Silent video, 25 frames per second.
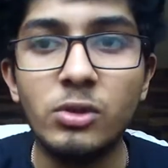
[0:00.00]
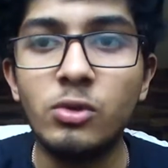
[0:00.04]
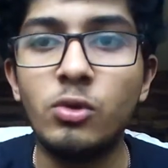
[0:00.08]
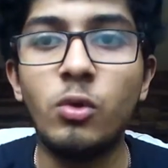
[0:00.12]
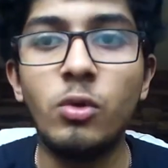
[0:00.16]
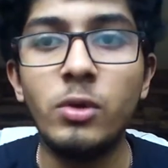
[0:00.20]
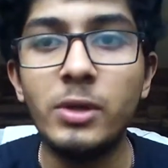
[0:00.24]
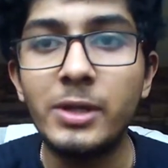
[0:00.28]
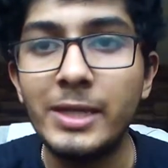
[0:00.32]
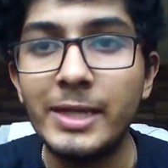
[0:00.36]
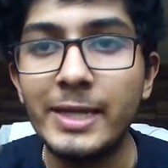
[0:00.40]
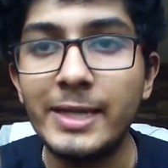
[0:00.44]
You
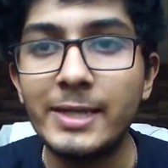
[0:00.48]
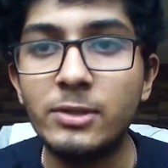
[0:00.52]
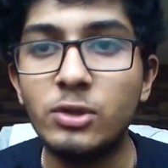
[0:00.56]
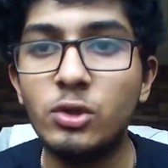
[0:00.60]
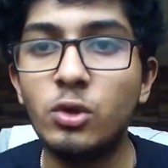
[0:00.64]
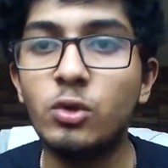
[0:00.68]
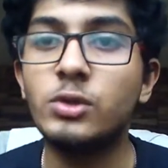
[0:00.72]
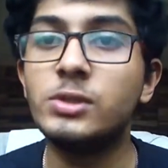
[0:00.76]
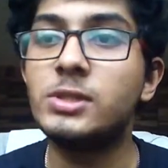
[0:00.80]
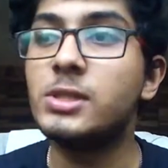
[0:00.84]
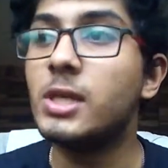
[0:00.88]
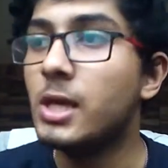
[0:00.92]
don't
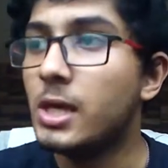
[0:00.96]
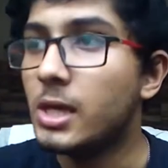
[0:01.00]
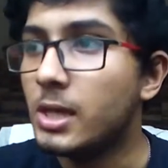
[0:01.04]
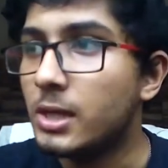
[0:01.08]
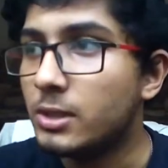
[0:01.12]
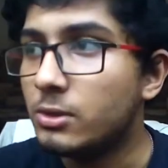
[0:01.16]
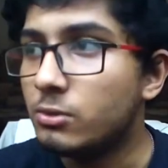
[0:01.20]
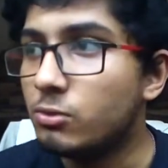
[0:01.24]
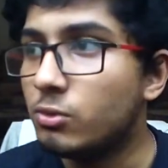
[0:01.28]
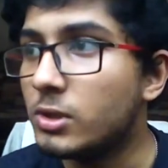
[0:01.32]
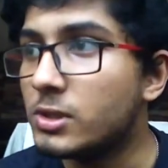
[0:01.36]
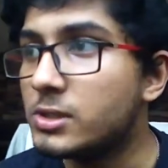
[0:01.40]
need those
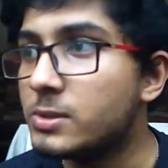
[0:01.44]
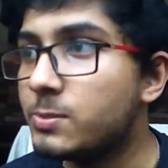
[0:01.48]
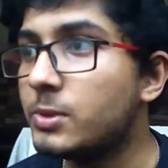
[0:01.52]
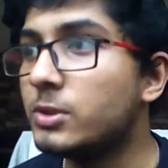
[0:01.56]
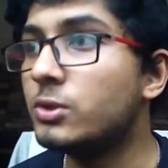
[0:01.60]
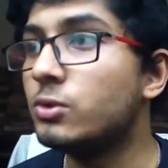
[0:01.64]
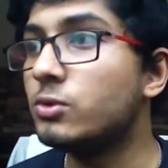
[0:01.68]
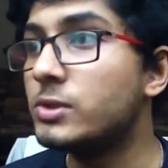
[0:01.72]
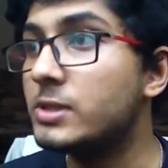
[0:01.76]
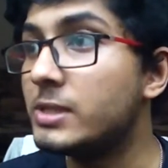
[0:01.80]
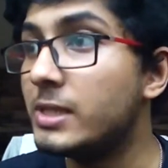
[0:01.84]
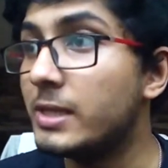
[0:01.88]

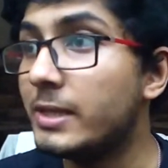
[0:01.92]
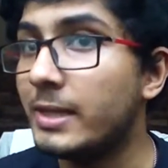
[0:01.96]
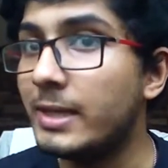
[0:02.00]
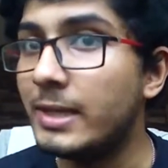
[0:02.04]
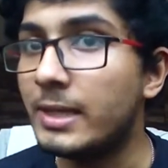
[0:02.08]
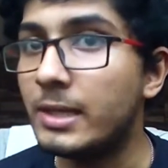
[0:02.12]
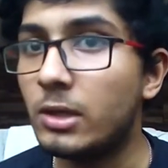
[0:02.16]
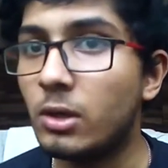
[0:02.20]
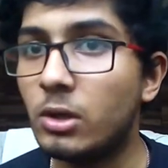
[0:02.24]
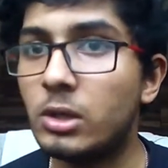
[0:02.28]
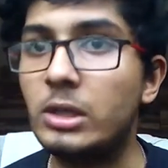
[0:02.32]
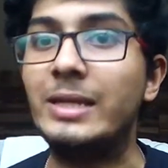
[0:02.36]
USB to
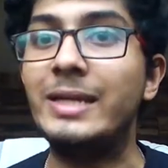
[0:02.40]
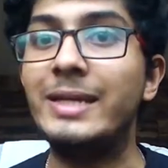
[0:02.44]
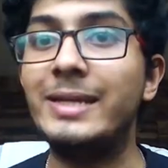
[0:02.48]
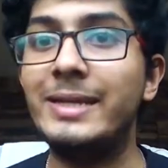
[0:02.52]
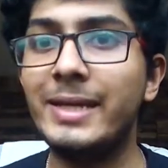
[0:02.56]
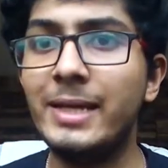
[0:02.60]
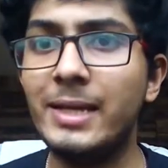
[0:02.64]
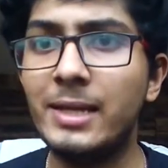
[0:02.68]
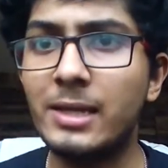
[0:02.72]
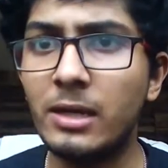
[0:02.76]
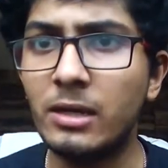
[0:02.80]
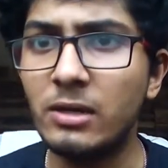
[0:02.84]
serial or
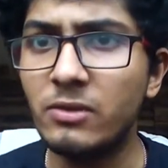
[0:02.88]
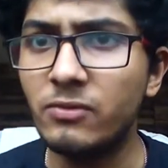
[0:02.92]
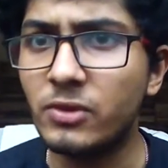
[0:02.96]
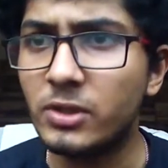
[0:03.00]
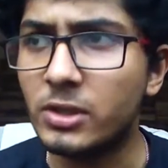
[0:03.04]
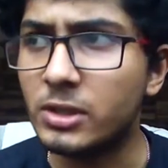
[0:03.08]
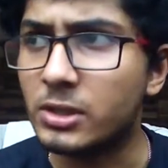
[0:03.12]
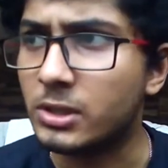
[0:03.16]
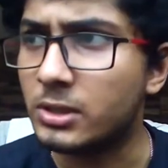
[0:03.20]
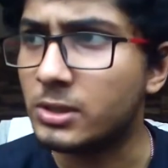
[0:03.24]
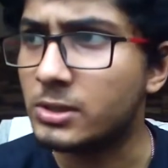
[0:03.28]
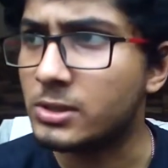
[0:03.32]
TTL
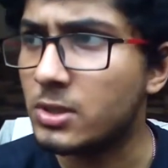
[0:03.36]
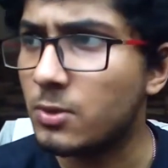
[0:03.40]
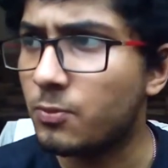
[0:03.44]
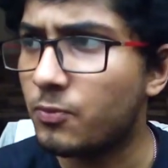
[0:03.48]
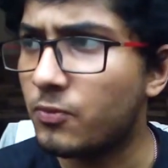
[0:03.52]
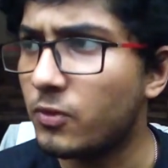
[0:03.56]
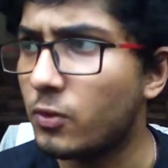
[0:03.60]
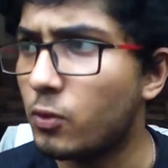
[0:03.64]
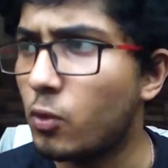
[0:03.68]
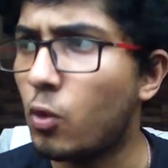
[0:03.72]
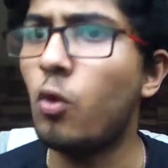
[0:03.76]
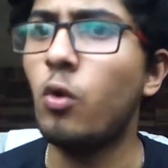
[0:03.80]
converters.
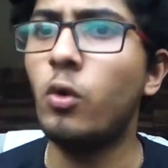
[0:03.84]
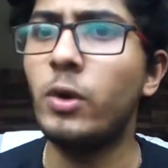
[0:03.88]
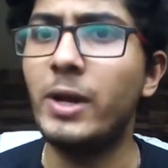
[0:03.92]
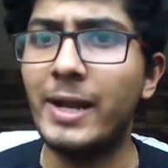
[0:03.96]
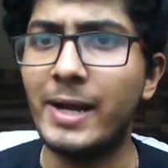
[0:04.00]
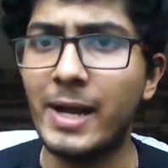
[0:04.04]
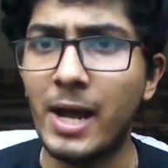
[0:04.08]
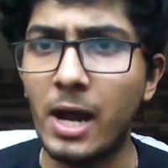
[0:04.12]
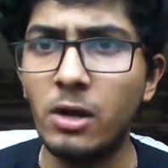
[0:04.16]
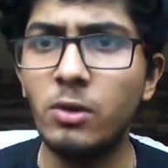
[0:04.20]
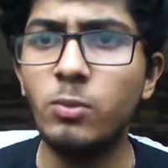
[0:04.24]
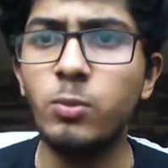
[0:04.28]
If you own
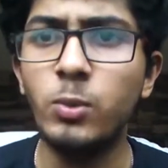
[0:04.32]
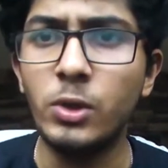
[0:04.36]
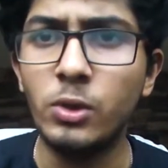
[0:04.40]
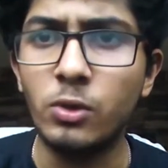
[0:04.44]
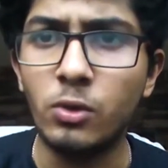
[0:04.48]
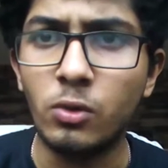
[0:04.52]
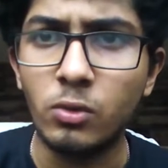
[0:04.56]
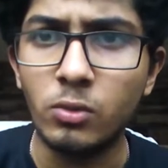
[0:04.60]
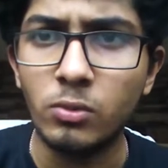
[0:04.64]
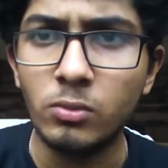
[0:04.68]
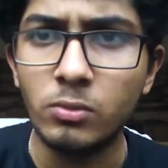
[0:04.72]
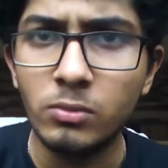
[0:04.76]
an
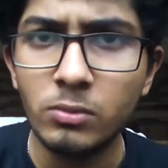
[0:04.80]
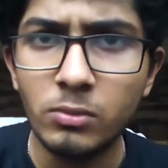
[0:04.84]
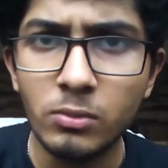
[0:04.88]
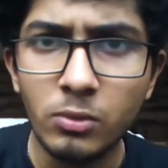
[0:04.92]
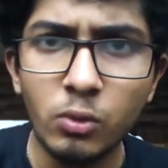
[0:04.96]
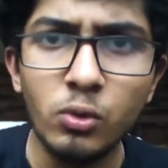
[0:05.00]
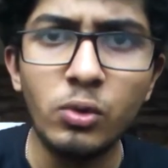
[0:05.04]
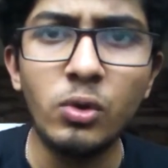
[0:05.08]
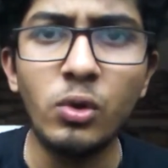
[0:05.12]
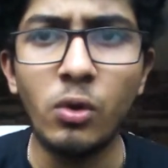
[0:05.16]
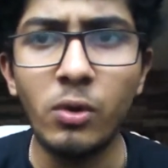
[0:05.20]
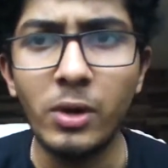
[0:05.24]
Arduino,
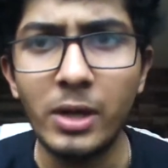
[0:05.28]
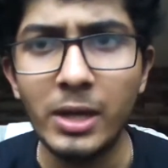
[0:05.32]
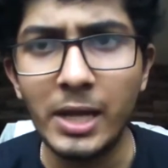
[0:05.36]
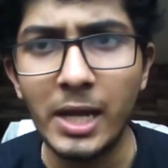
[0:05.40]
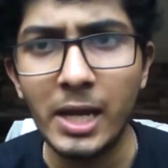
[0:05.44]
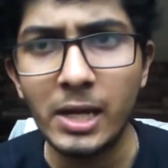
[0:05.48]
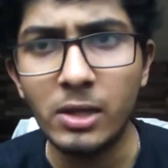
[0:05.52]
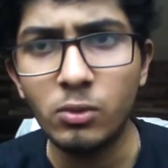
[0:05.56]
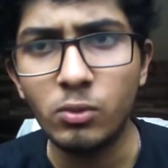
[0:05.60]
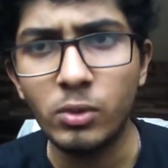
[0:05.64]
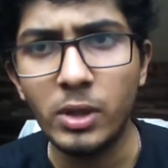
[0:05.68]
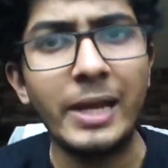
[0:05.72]
Uno or
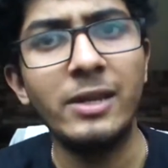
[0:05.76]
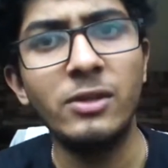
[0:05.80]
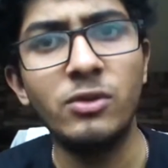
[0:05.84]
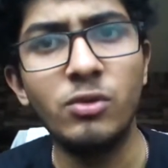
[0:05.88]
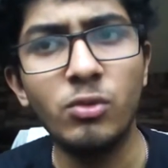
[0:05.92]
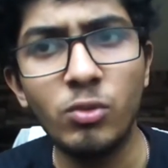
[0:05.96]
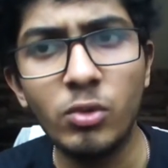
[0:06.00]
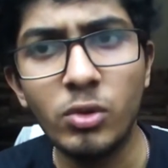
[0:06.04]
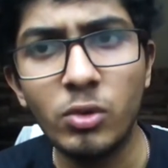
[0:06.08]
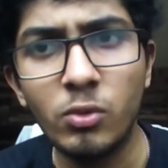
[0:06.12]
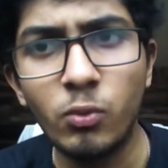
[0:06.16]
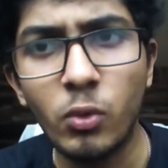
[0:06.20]
Nano,
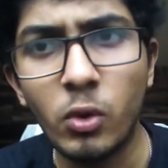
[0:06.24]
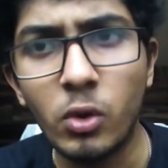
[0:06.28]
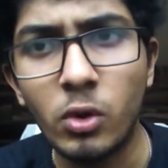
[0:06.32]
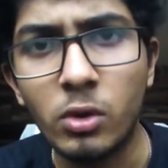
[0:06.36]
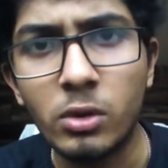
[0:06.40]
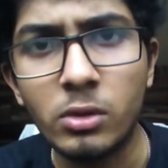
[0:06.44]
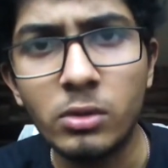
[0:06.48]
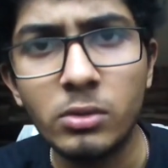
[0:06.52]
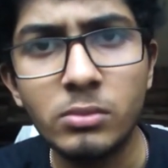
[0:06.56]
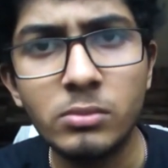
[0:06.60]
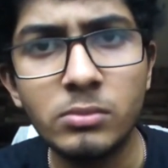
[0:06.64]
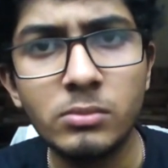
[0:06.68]
anything will work.